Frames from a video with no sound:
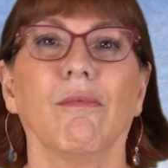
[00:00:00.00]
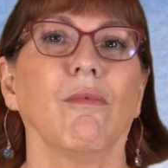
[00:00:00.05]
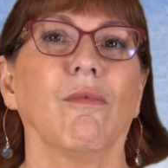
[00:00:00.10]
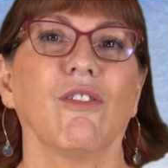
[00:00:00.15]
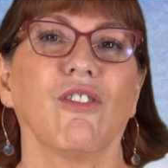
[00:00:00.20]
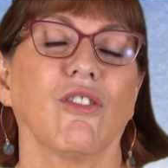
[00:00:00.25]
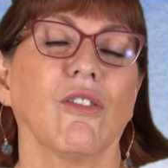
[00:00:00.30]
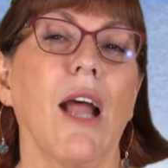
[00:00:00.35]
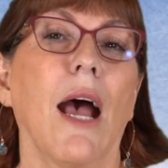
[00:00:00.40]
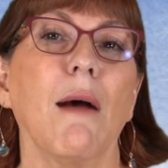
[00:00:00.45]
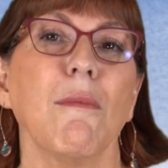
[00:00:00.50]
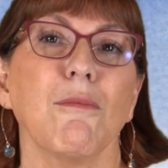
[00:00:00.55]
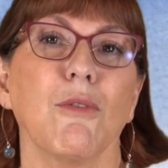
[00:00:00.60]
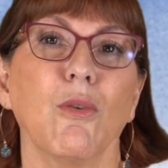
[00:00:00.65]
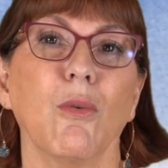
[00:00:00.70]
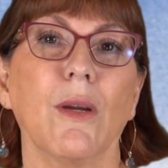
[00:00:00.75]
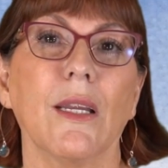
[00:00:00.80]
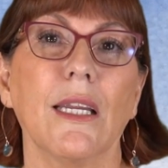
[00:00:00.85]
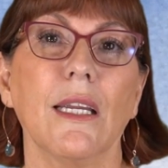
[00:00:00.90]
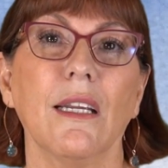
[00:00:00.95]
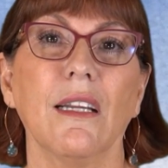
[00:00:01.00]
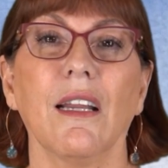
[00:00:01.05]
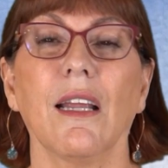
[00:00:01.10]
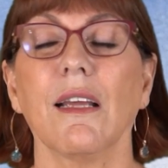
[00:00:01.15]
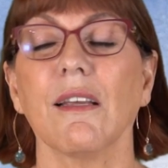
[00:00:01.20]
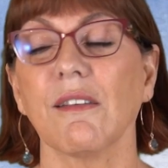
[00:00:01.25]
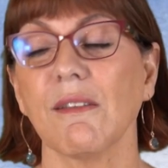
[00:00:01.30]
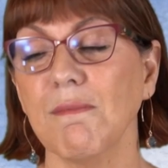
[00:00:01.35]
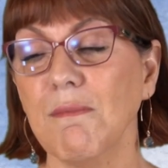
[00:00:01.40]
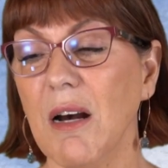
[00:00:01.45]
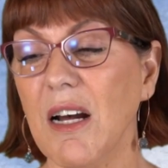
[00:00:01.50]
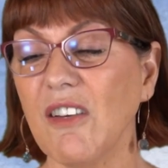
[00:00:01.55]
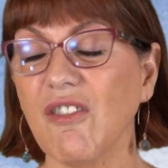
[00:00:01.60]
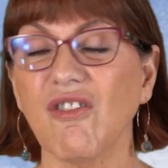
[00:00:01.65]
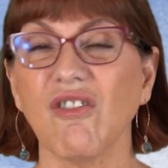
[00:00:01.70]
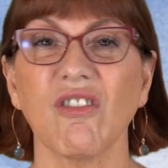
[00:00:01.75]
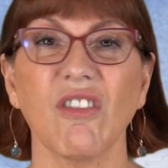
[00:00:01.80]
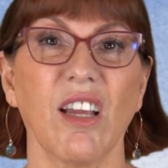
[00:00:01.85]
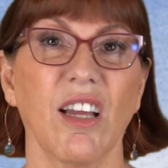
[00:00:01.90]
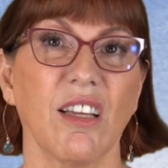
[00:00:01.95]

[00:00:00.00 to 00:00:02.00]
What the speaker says: stop doing it as much,